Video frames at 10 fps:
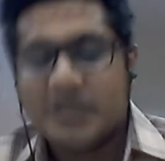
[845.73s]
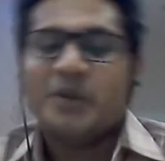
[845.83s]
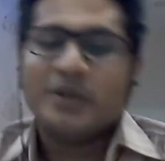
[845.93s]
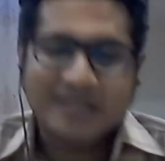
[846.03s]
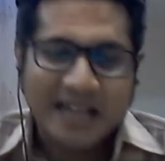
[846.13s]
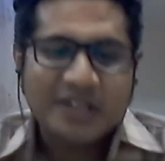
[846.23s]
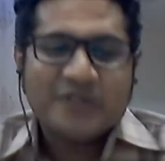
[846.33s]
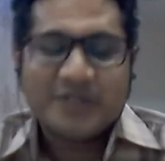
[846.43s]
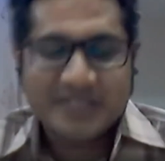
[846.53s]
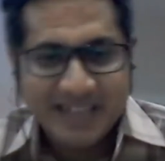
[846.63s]
Well, thank you
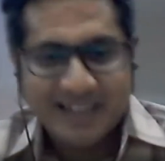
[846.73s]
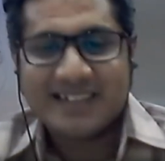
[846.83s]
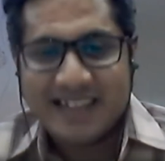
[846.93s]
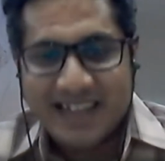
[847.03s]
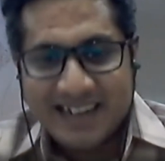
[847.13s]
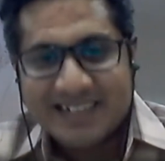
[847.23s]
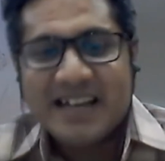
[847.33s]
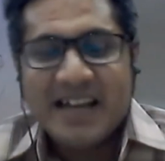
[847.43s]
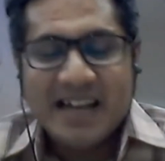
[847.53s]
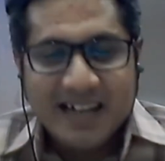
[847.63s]
for sharing that.
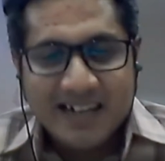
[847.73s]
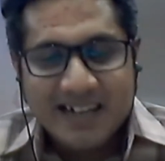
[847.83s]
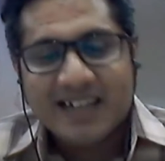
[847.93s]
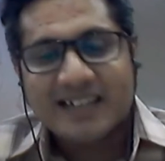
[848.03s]
Uh,